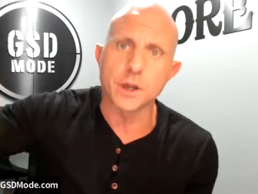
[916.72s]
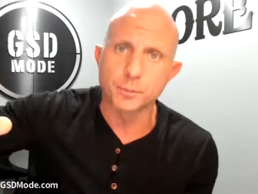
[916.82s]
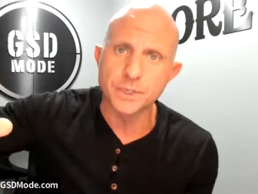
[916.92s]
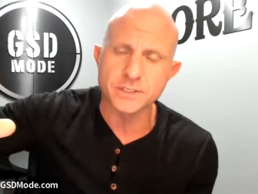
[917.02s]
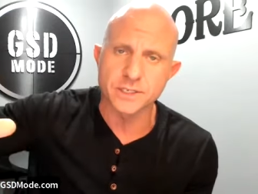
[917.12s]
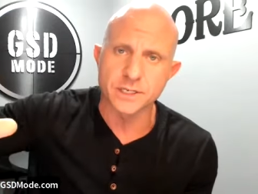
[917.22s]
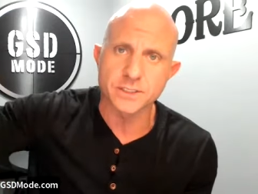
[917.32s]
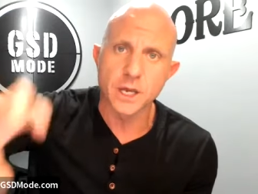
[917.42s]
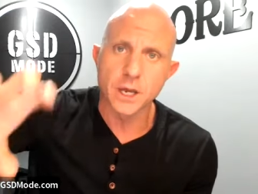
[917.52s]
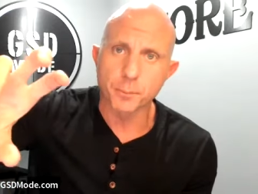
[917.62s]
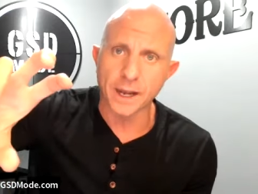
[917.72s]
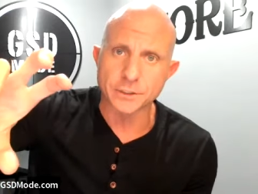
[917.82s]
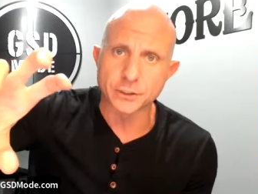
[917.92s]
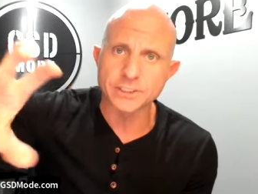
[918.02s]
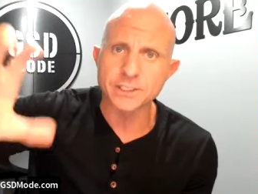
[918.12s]
their business by
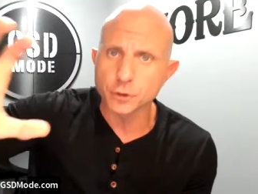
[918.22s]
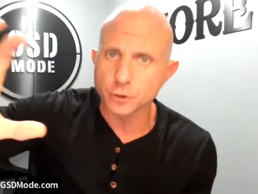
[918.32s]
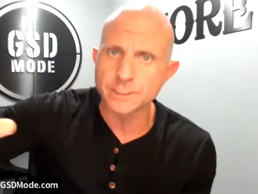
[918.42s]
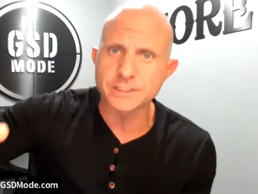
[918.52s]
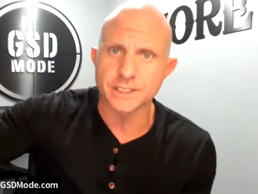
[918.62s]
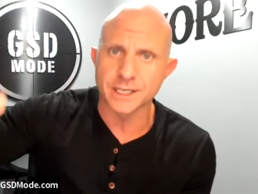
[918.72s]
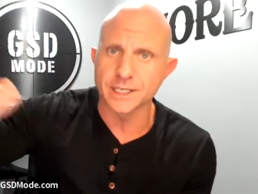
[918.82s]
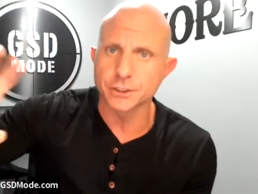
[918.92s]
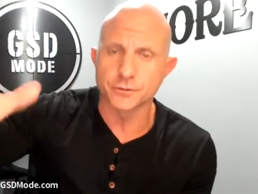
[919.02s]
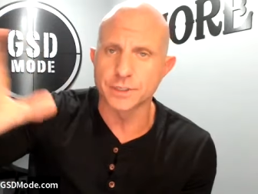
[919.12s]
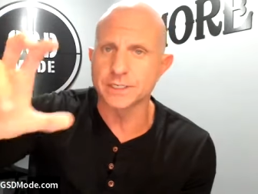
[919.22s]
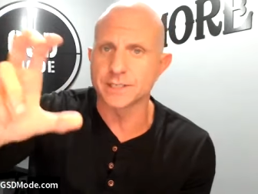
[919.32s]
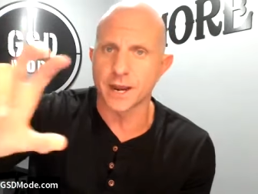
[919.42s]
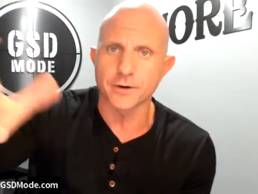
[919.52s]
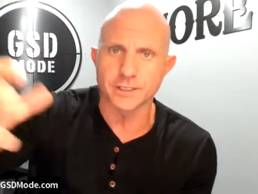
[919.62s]
just increasing each of
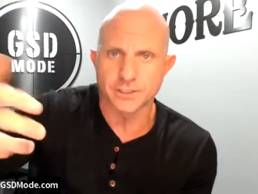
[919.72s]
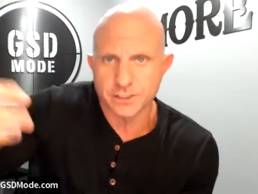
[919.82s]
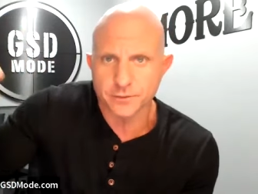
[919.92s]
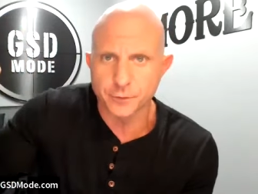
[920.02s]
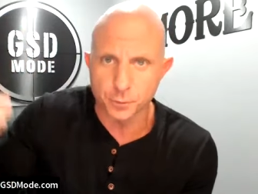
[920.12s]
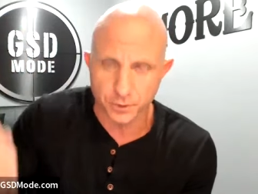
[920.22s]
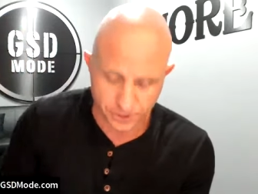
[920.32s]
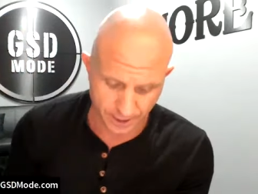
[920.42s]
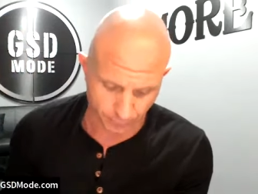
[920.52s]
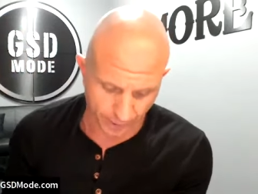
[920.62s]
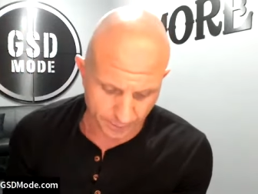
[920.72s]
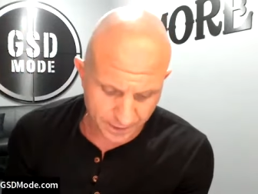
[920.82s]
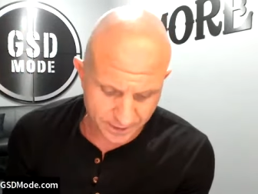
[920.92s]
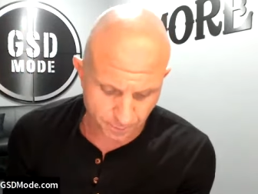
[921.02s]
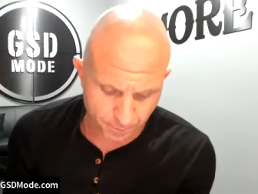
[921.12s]
these areas just a few percent, right? It
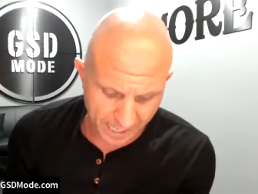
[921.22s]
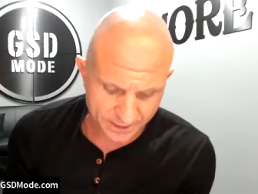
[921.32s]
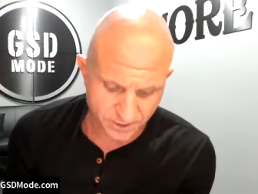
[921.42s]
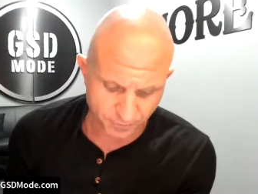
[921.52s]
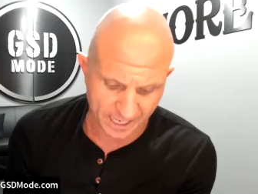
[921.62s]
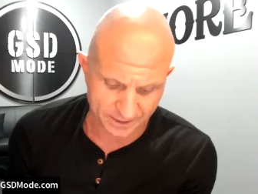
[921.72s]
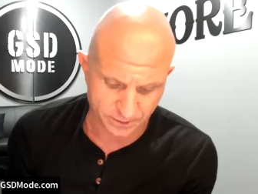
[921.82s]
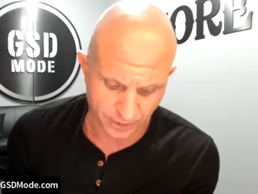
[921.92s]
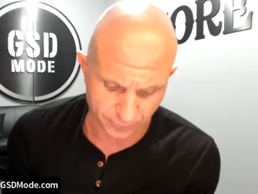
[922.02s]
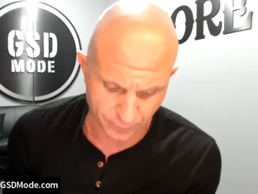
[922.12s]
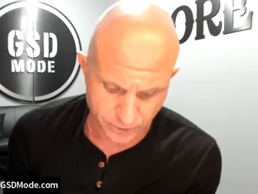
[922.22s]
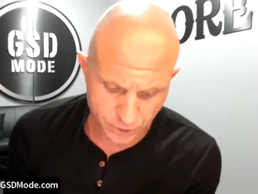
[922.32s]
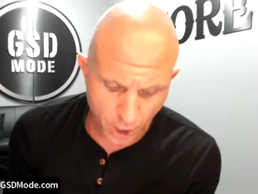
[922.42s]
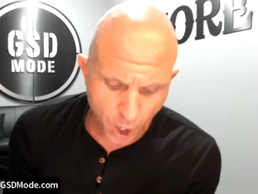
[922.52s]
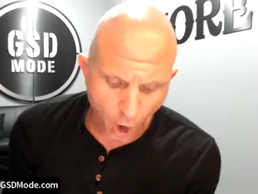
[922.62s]
makes a massive, massive
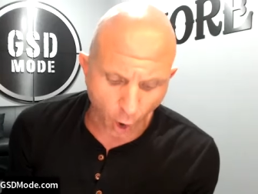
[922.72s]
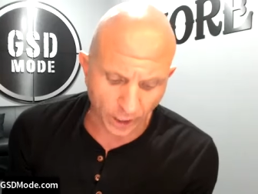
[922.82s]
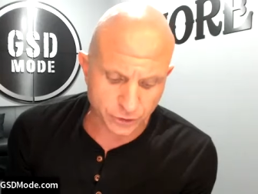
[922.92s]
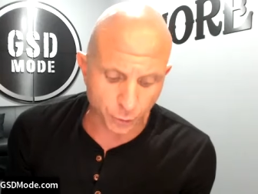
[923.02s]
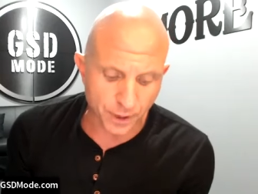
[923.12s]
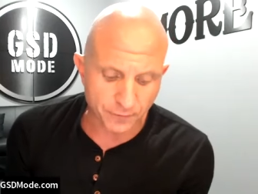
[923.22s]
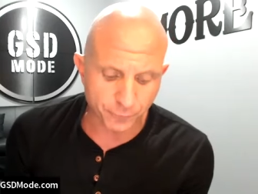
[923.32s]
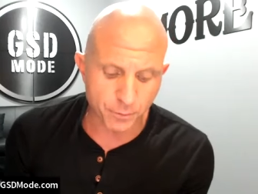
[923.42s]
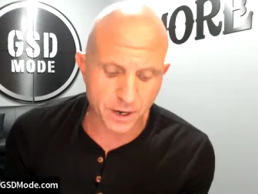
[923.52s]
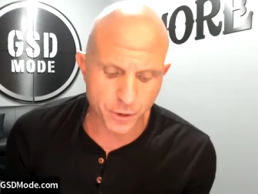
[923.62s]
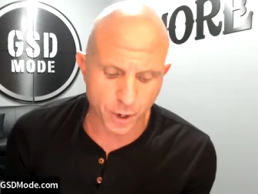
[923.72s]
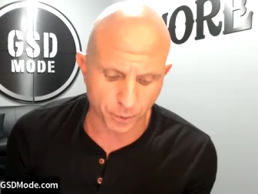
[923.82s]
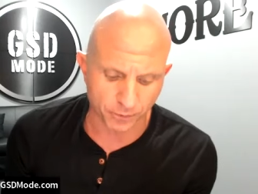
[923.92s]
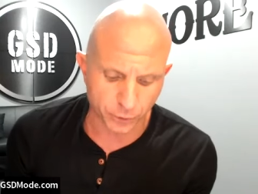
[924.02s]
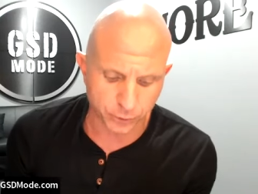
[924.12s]
difference. All right. So then from there,
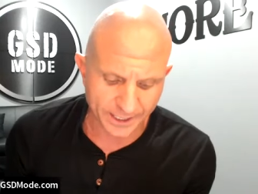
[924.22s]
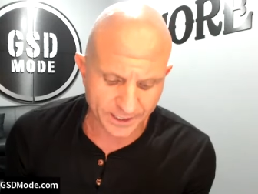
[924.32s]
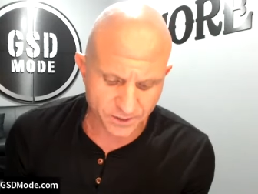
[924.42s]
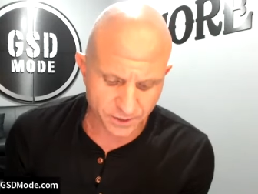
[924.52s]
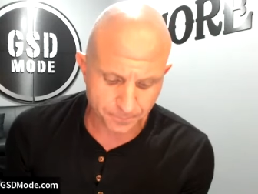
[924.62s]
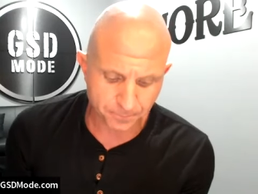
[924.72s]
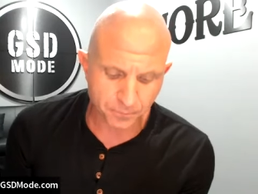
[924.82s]
number of clients.